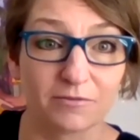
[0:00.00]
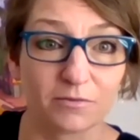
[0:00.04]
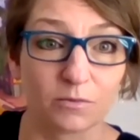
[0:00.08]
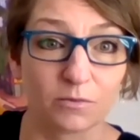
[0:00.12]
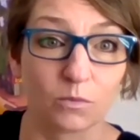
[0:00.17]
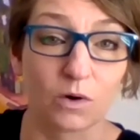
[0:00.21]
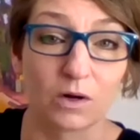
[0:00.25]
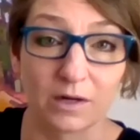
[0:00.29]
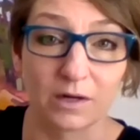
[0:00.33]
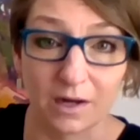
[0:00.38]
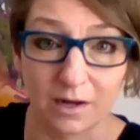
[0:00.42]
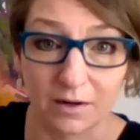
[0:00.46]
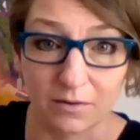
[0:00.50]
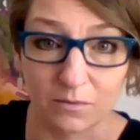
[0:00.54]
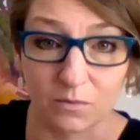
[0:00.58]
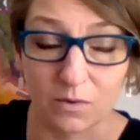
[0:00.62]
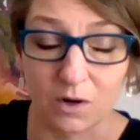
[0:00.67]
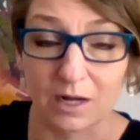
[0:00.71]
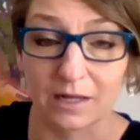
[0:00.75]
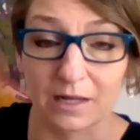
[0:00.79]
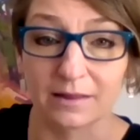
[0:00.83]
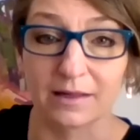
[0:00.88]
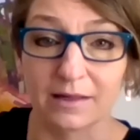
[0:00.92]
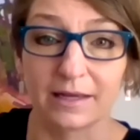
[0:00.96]

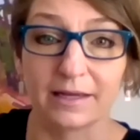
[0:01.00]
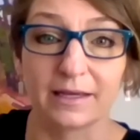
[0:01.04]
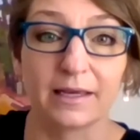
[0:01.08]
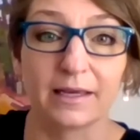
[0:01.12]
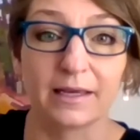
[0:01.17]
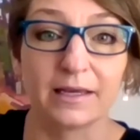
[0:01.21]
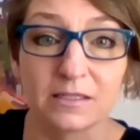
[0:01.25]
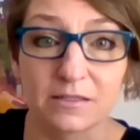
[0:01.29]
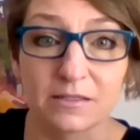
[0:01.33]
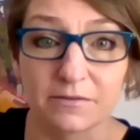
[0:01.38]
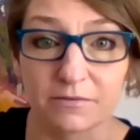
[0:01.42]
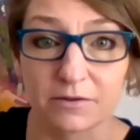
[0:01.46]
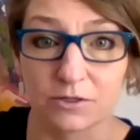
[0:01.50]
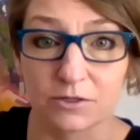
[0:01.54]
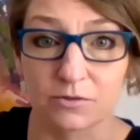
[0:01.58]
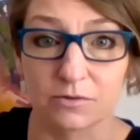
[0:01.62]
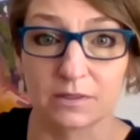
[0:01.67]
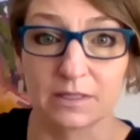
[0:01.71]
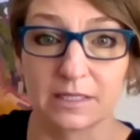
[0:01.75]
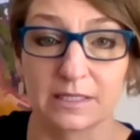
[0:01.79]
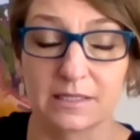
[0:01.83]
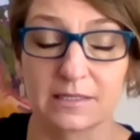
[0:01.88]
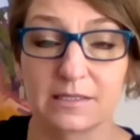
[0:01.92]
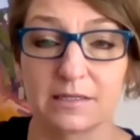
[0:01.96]
one-on-one, like
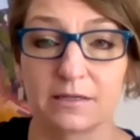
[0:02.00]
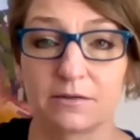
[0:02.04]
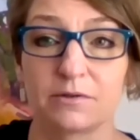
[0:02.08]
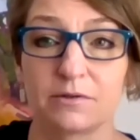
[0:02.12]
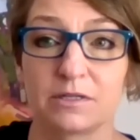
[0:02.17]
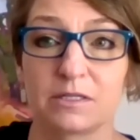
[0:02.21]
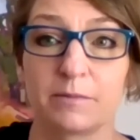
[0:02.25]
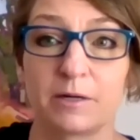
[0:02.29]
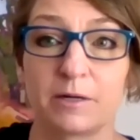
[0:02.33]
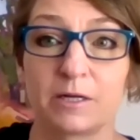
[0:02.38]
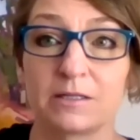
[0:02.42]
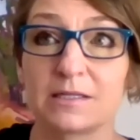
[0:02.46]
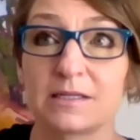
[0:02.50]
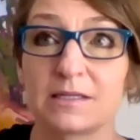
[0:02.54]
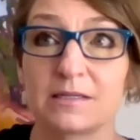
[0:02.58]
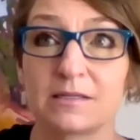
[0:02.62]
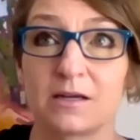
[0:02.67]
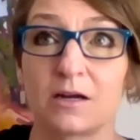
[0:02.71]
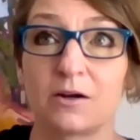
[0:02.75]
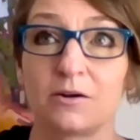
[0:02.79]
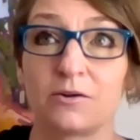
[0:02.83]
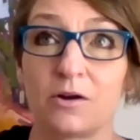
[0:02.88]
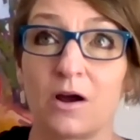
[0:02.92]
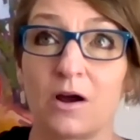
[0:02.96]
individualistic responses
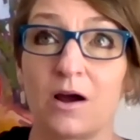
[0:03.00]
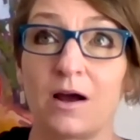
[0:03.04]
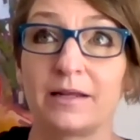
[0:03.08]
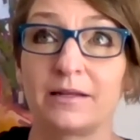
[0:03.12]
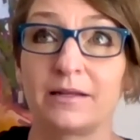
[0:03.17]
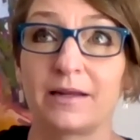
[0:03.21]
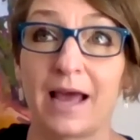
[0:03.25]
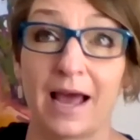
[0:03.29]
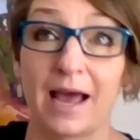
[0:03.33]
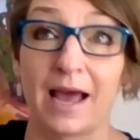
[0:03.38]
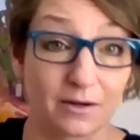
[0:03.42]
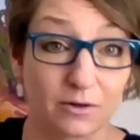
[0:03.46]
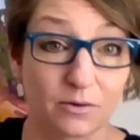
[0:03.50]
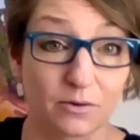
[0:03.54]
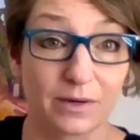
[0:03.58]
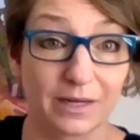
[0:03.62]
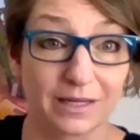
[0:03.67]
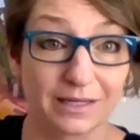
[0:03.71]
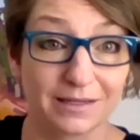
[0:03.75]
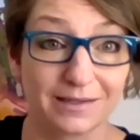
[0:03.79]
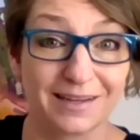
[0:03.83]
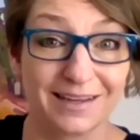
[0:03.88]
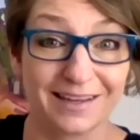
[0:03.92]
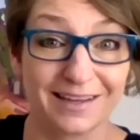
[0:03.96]
are not adequate.